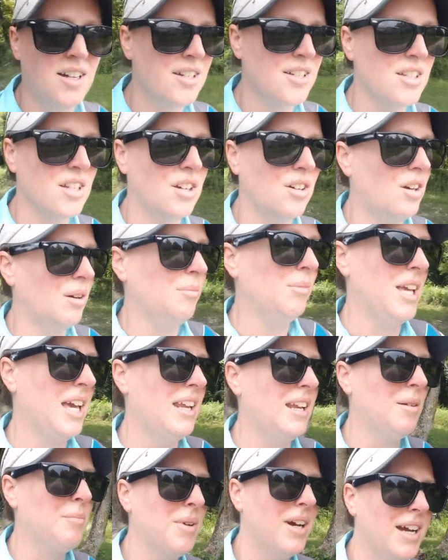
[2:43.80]
So I'm
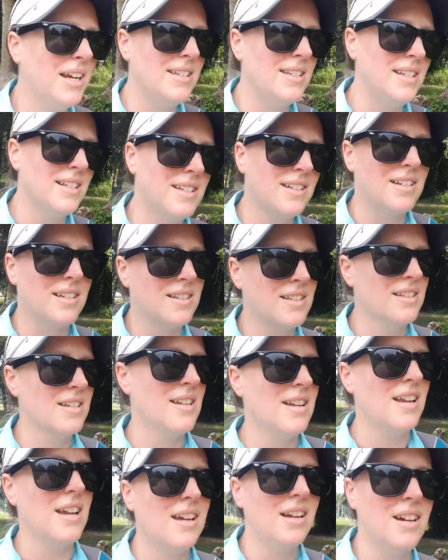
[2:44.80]
getting my distance
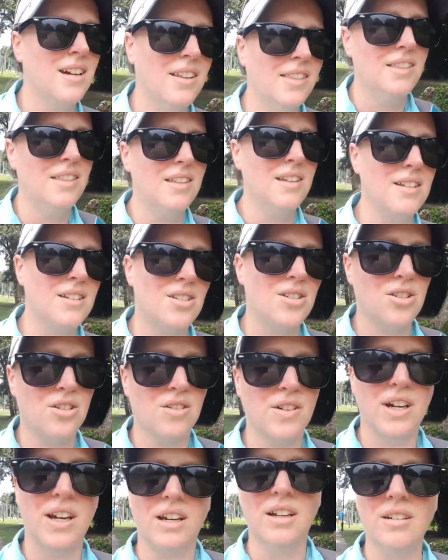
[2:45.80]
today on this
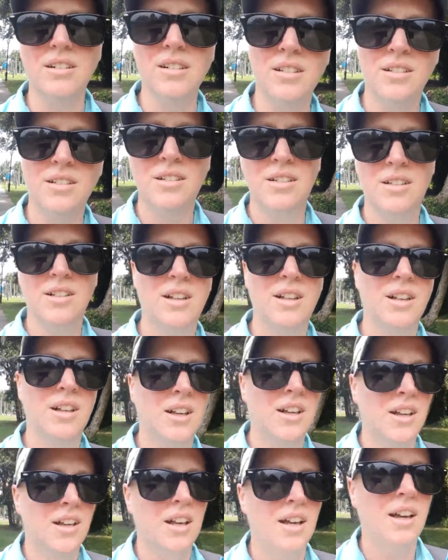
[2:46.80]
trail.
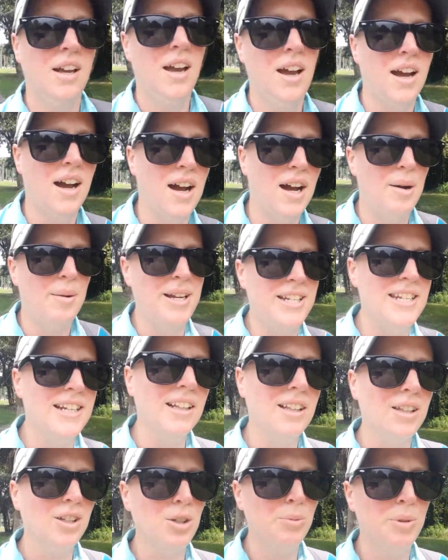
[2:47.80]
I did
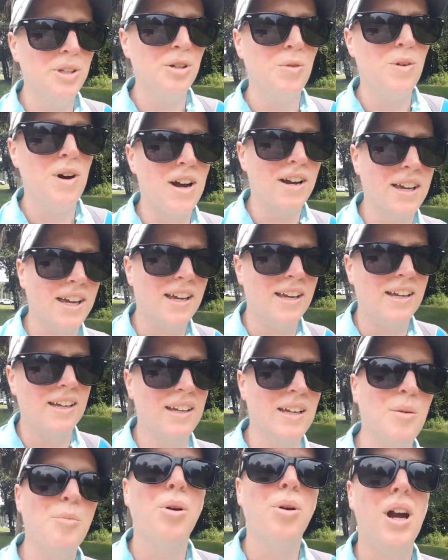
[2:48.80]
a little bit of walking,
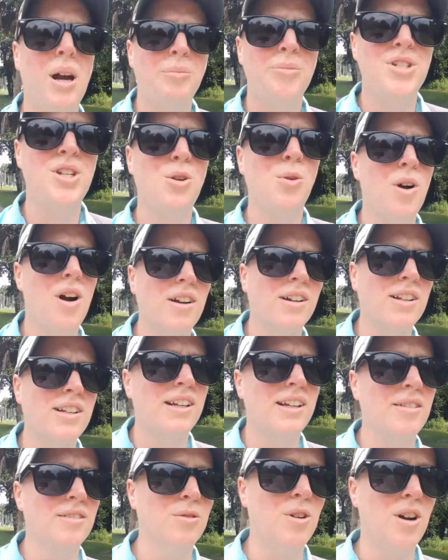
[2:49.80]
impromptu
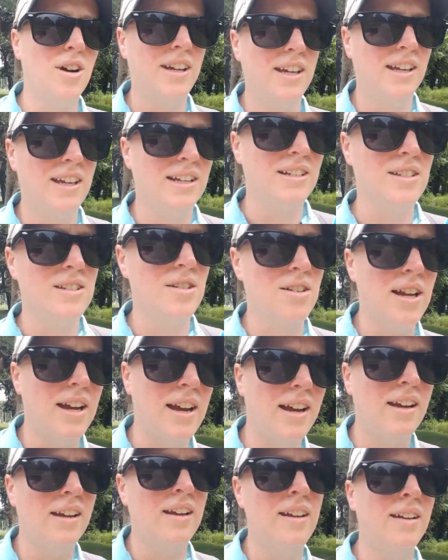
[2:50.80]
walking
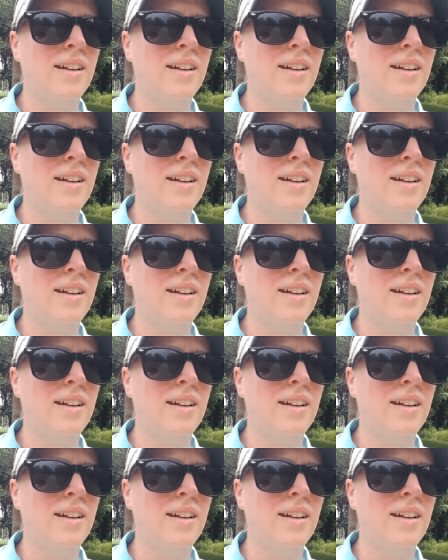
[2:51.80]
yesterday.